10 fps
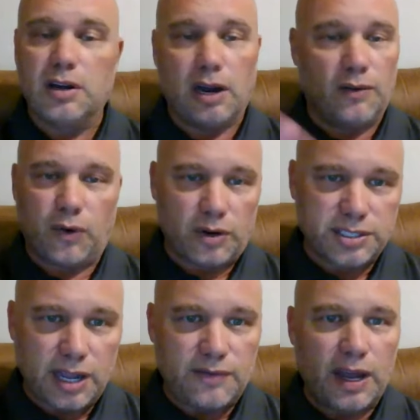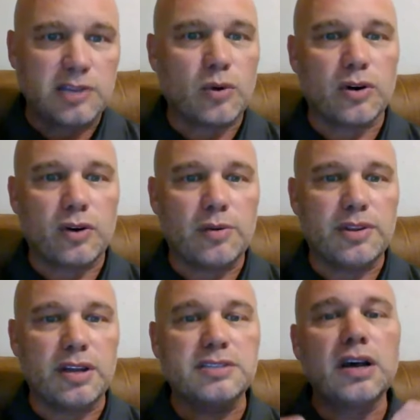I know Florida State fans won't agree with
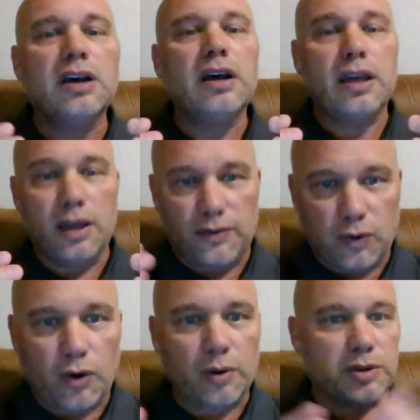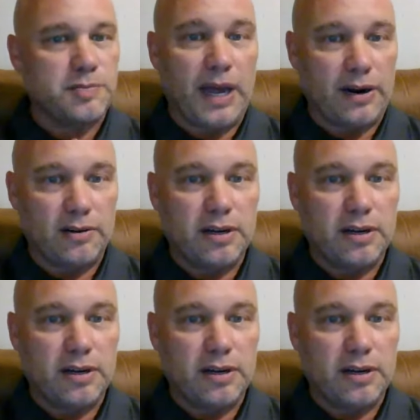this if Florida was better,